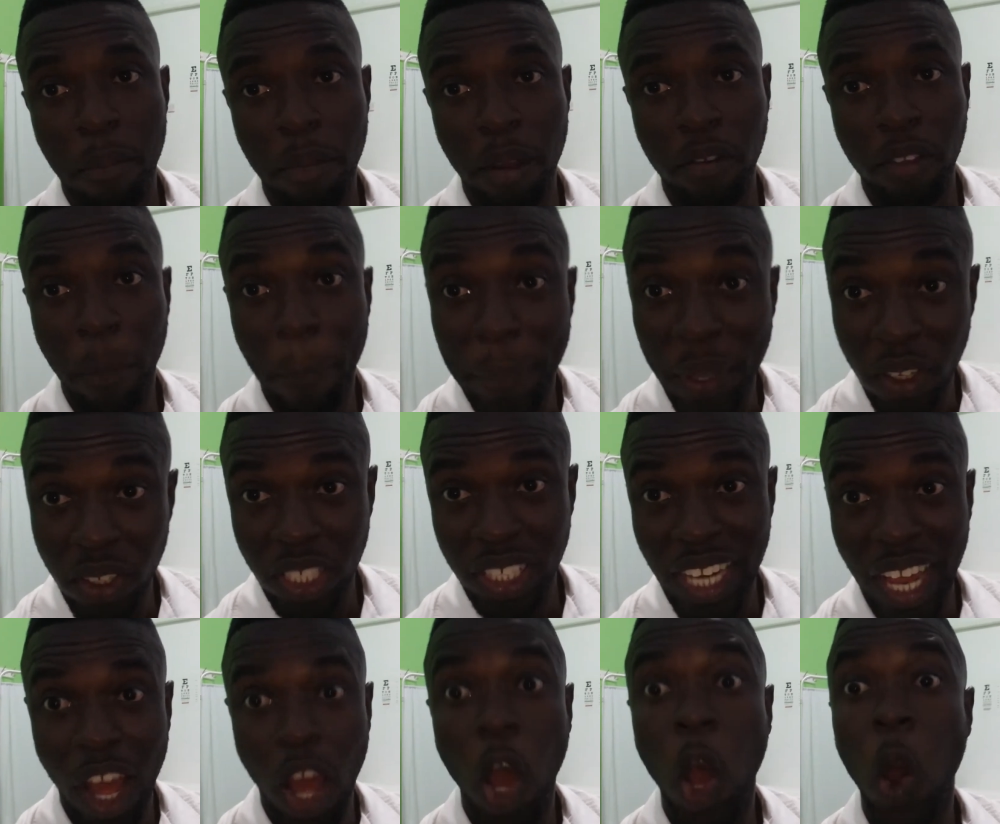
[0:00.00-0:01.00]
of the building
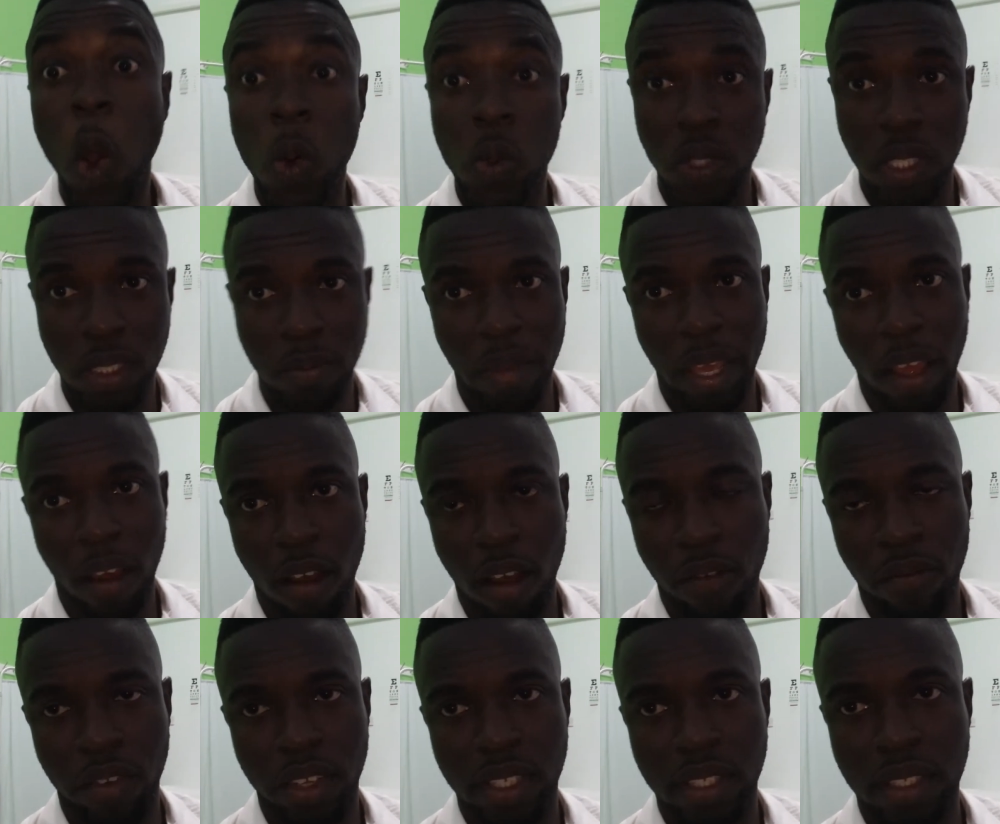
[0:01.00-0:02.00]
that houses my
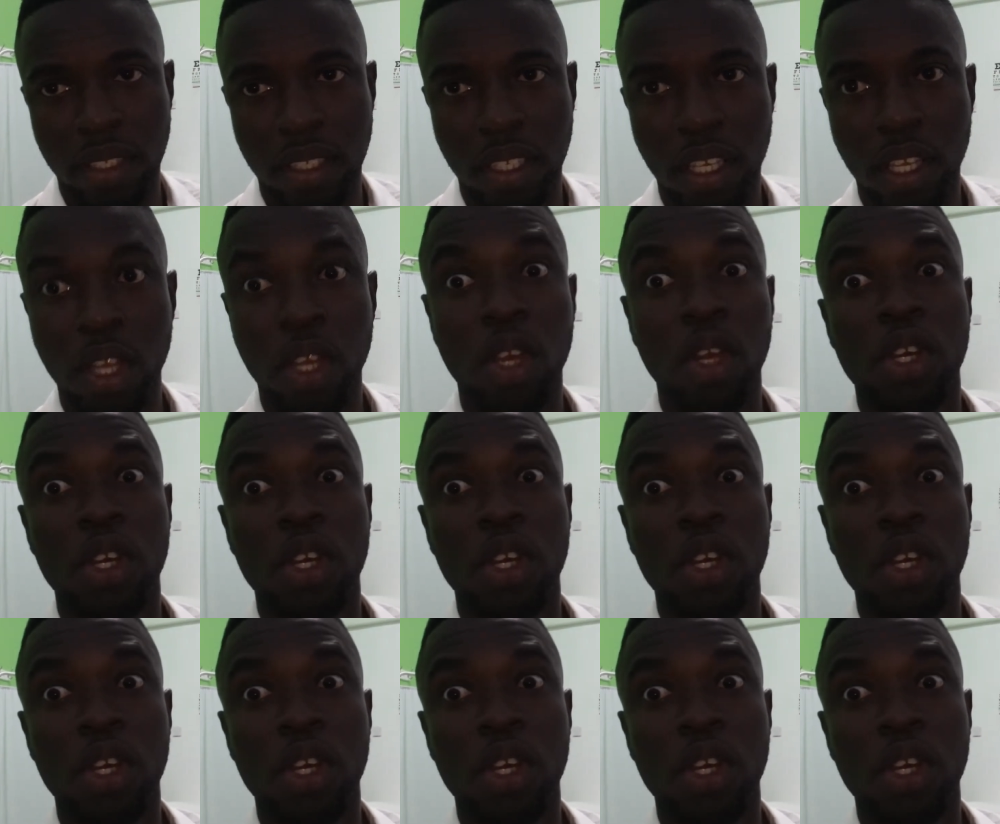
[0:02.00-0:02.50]
office.